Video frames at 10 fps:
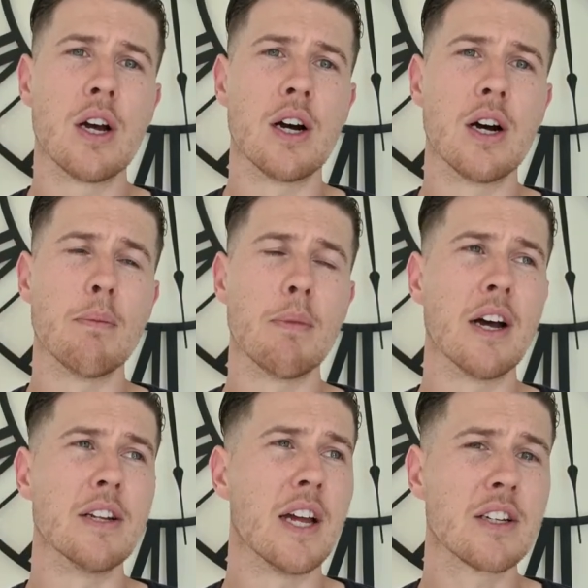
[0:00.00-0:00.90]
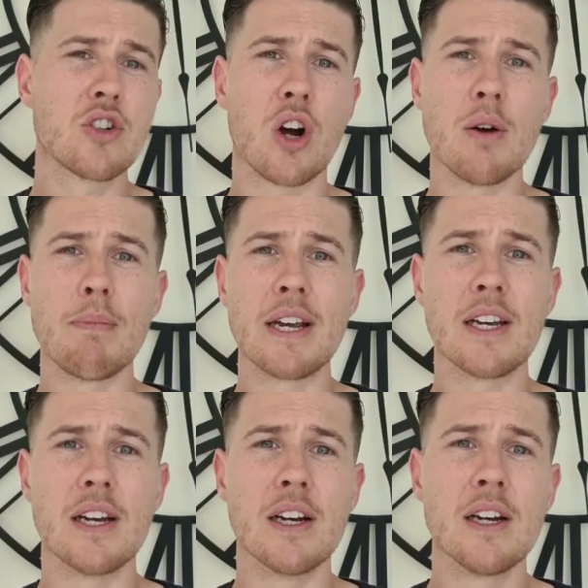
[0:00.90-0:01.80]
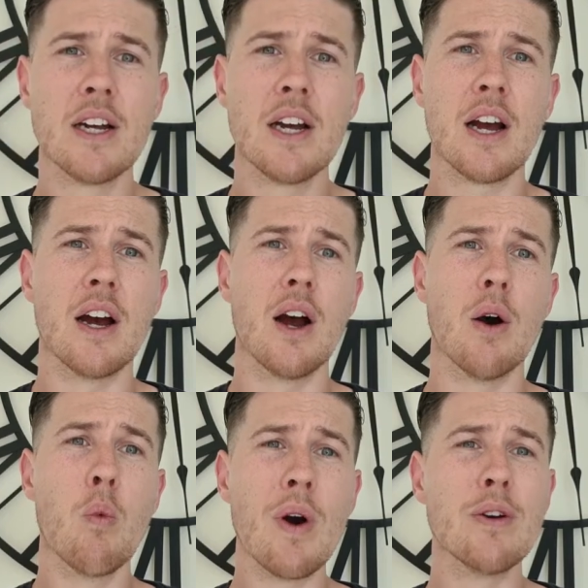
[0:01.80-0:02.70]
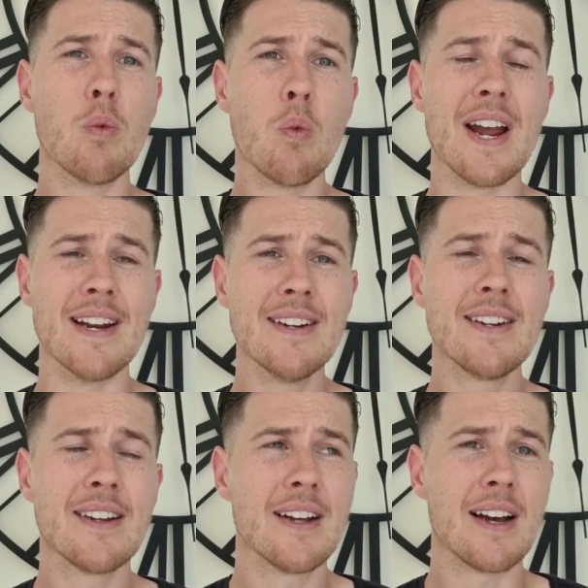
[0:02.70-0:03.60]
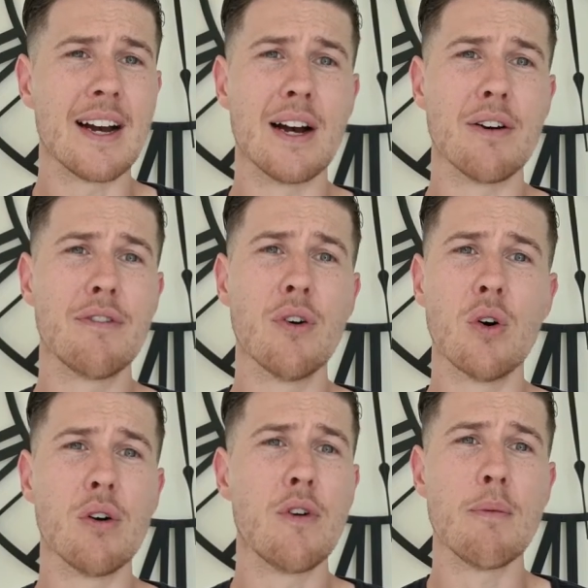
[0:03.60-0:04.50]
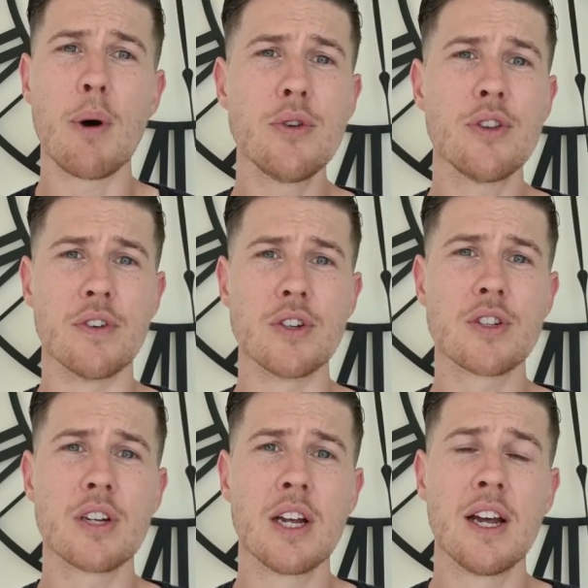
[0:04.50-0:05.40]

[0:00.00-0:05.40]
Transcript: And then try and make it a win-win for both of us.